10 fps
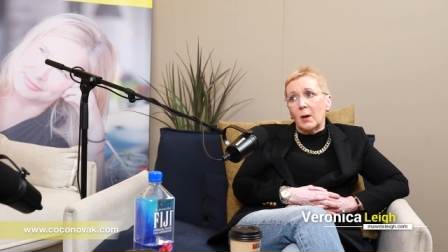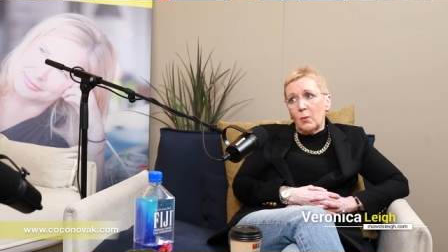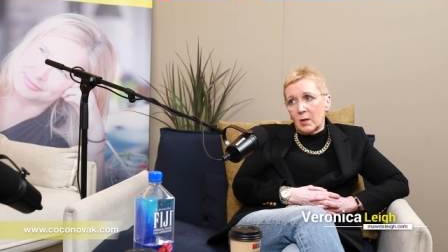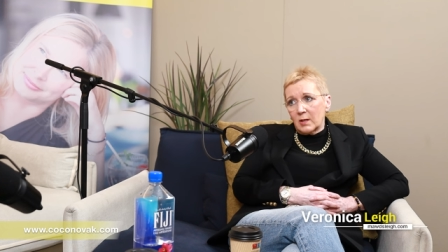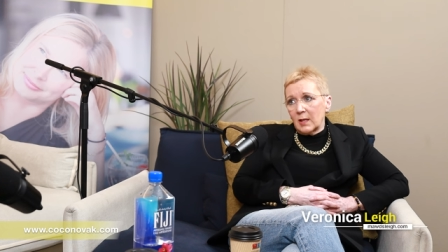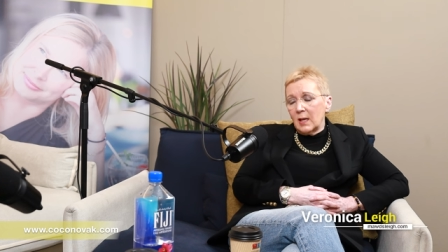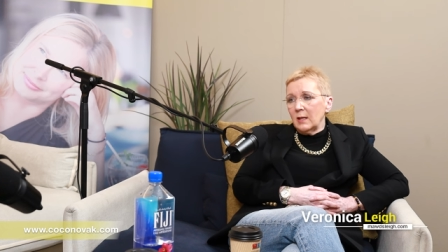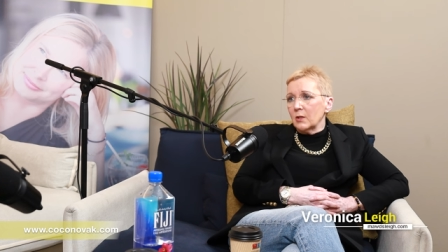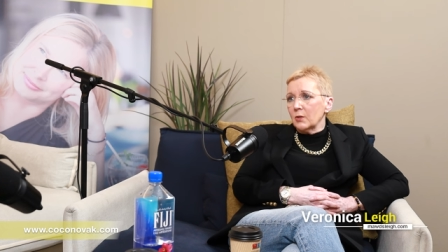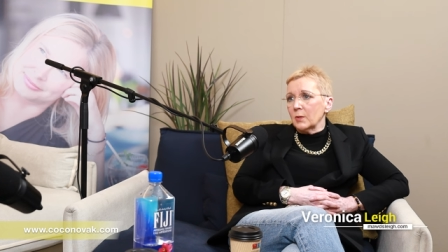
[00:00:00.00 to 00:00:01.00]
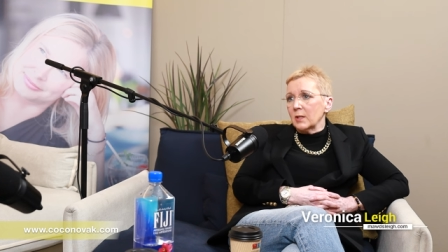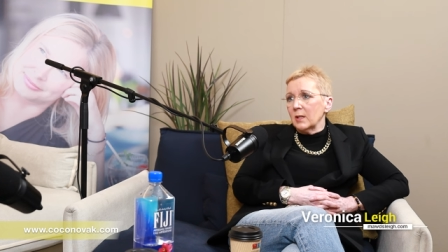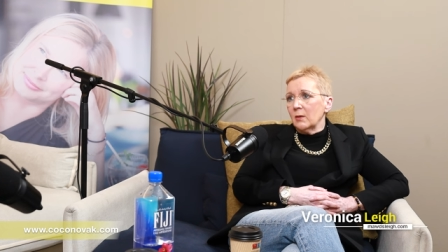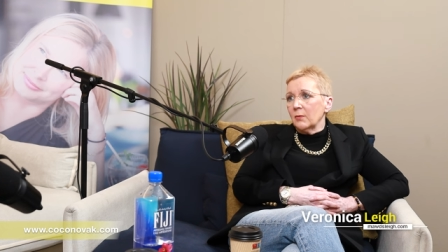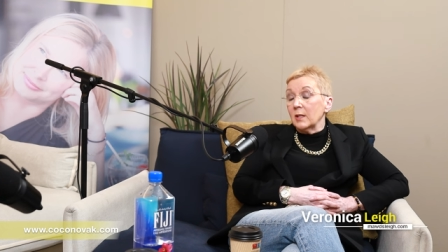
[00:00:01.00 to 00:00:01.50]
I worked against
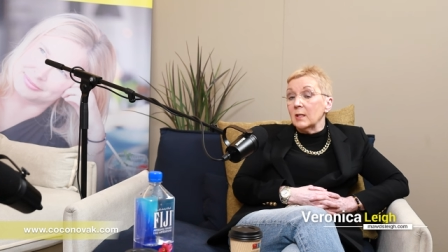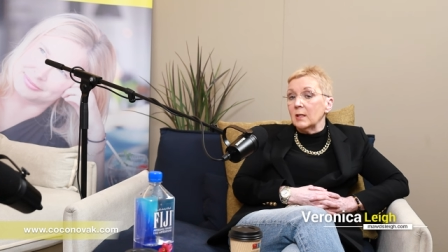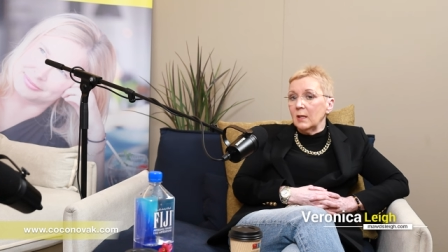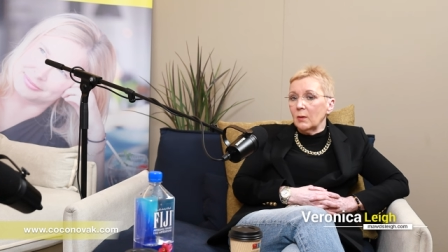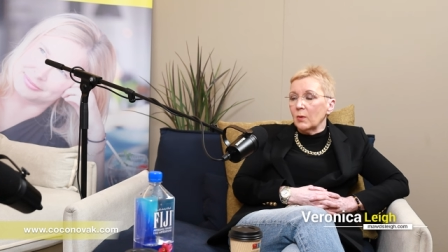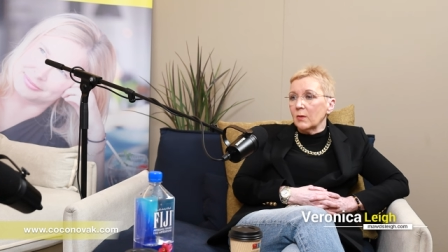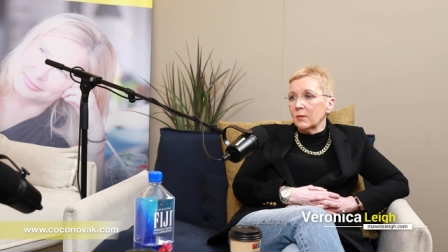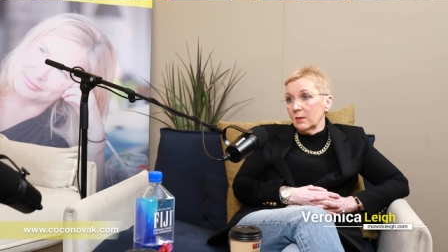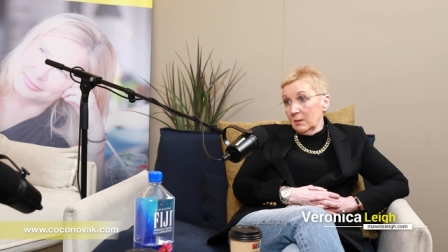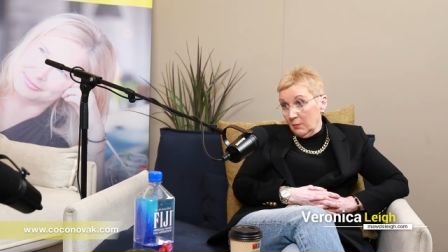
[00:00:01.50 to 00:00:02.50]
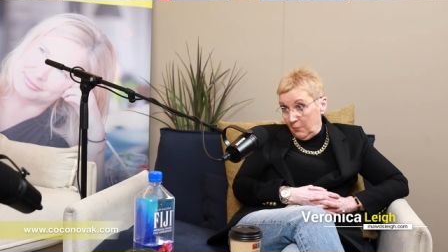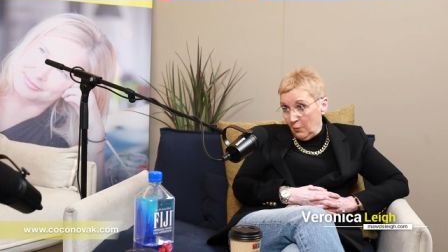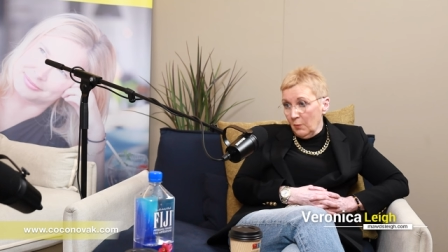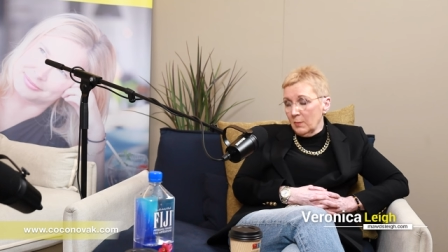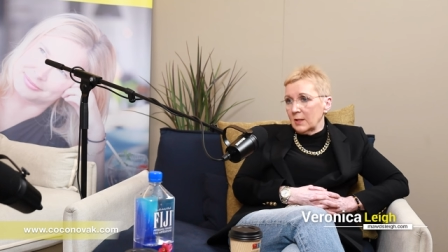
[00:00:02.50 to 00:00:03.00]
myself. And today I work
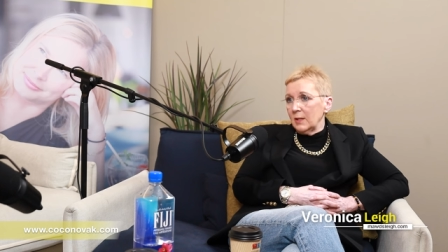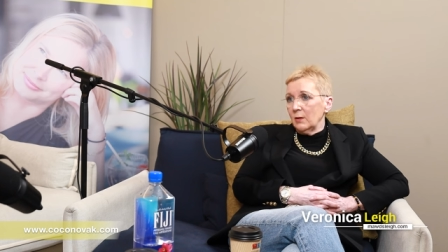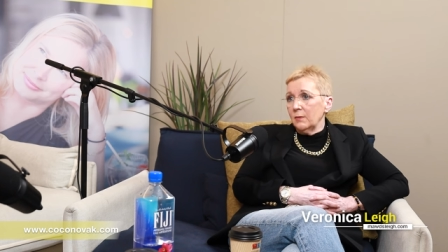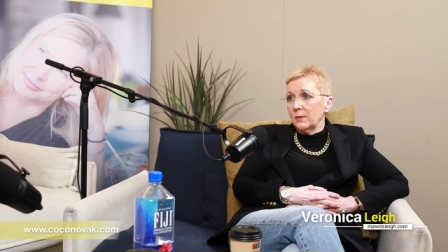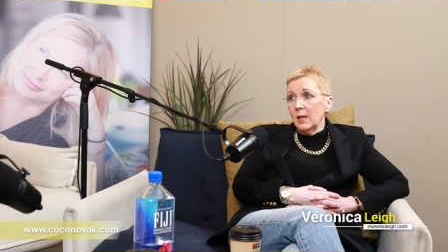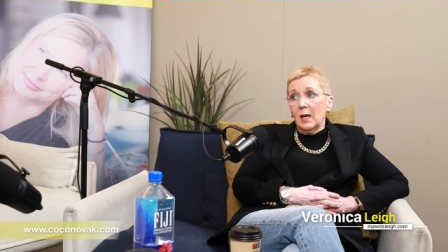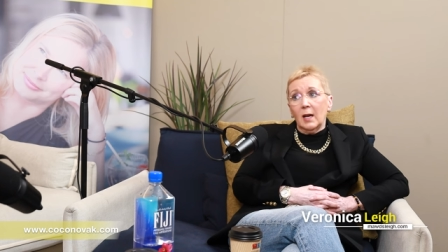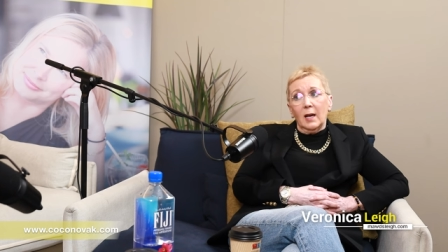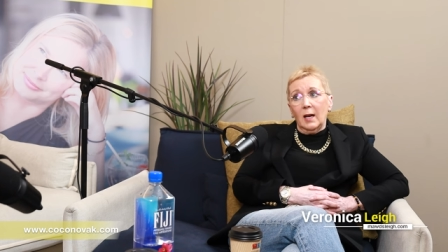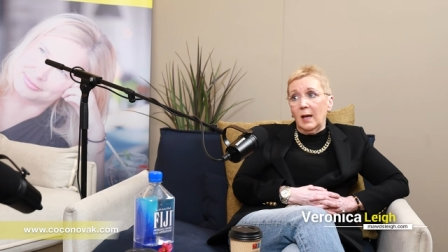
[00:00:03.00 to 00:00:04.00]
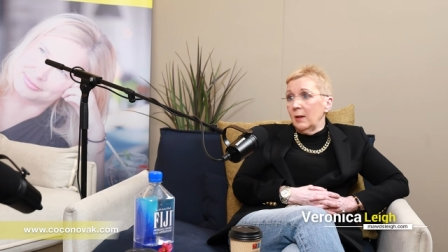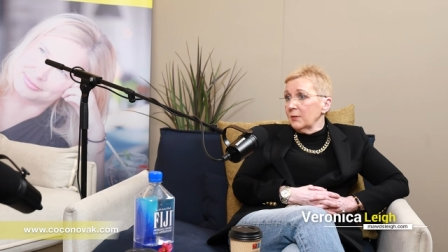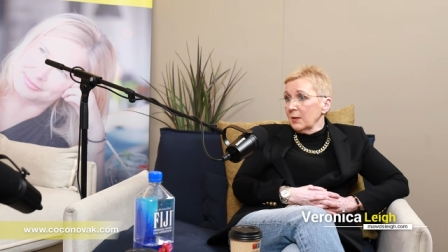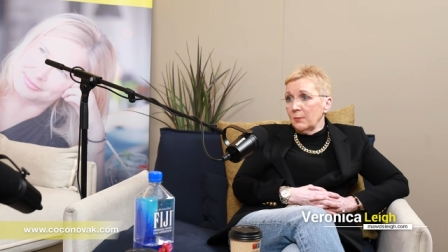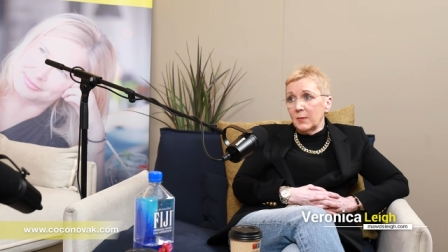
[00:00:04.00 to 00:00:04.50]
for myself. And if
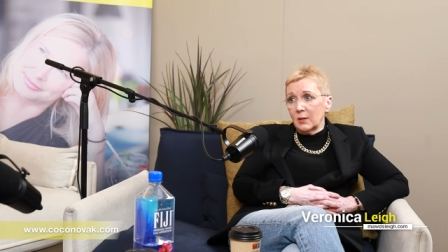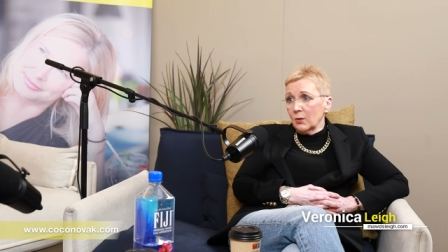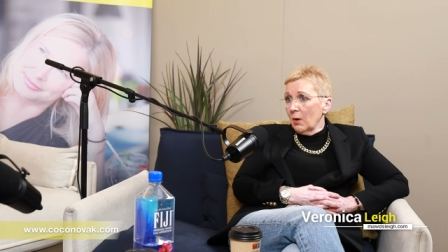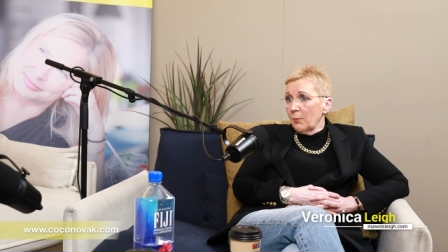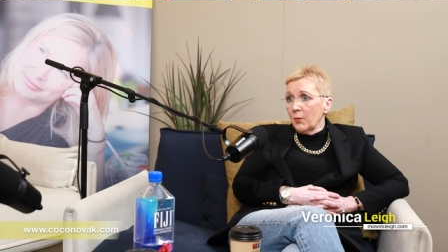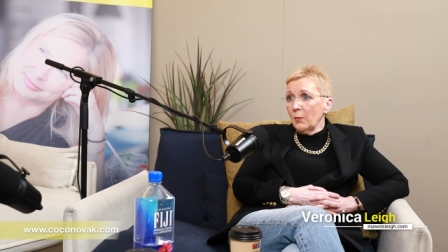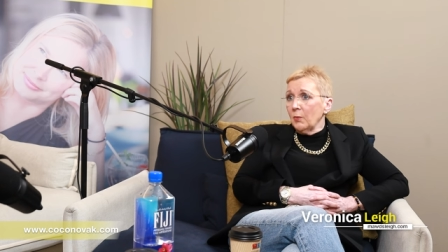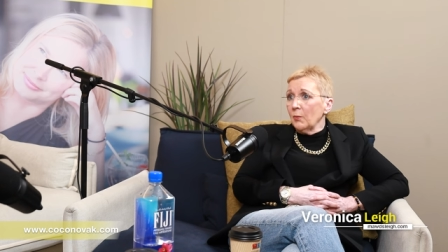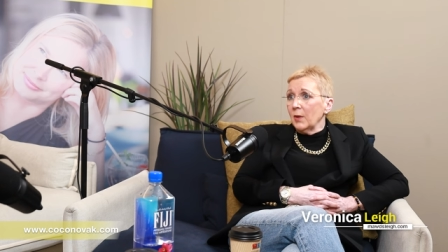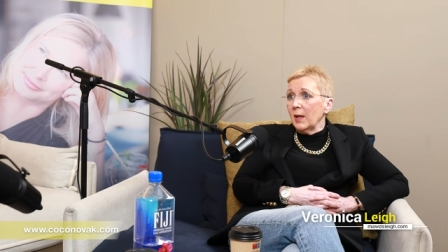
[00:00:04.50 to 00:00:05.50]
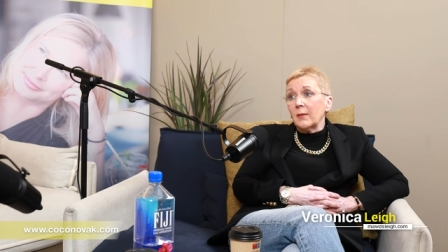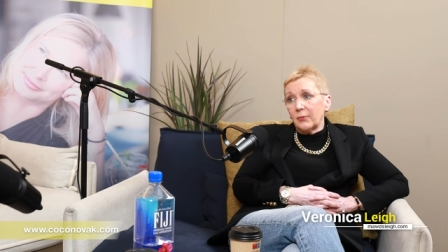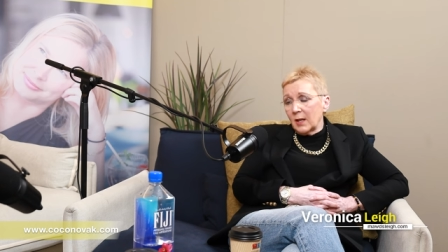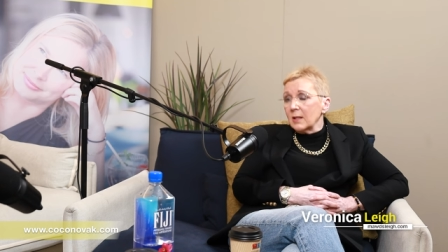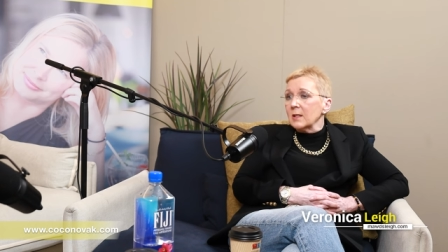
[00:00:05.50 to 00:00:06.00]
somebody's got a problem with that,
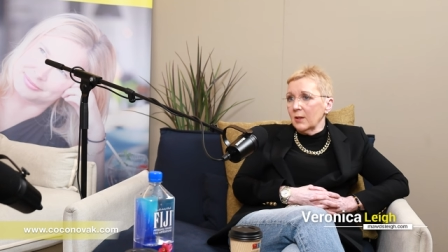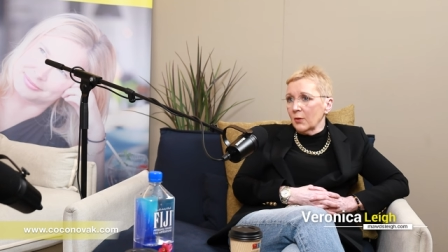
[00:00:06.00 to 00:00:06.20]
that's their